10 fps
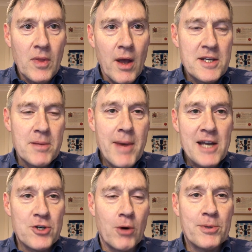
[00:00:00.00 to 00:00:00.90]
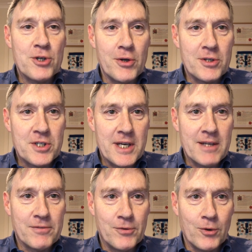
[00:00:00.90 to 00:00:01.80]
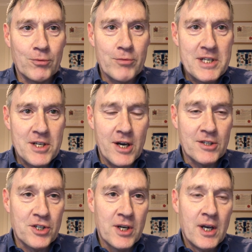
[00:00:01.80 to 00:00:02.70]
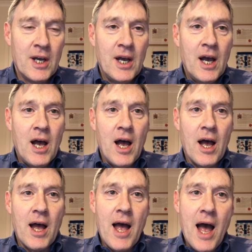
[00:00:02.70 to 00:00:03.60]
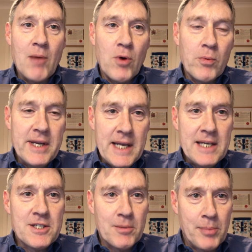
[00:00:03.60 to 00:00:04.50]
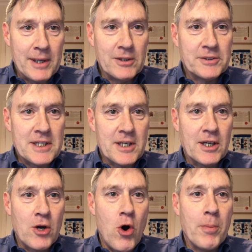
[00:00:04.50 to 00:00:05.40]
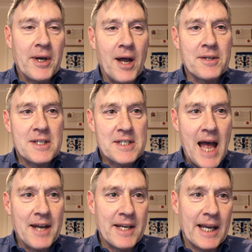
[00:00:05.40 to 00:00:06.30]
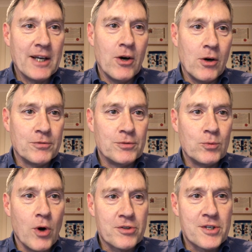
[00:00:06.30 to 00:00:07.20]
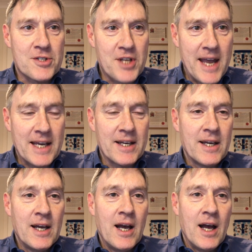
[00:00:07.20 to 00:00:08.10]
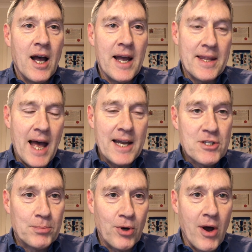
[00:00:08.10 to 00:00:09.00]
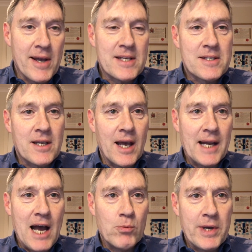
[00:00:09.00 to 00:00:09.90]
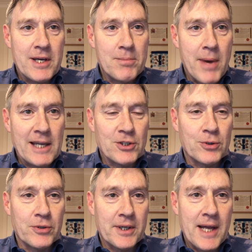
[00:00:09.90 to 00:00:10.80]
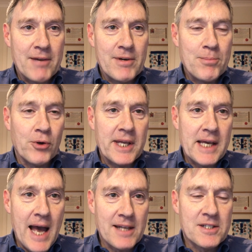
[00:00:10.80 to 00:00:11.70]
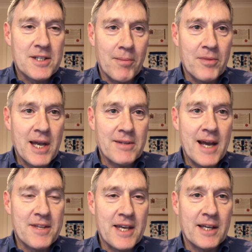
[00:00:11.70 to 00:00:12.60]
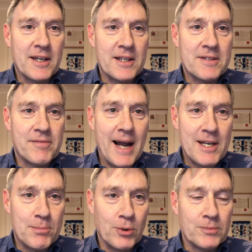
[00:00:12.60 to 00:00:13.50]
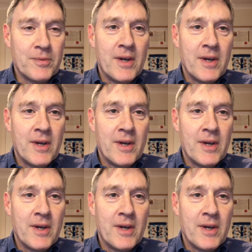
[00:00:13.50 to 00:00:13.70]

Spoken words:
It's a major opportunity for research, and what we need to build is a common understanding of what's at stake in that enterprise and how we can make sure that everybody gets something they think is valuable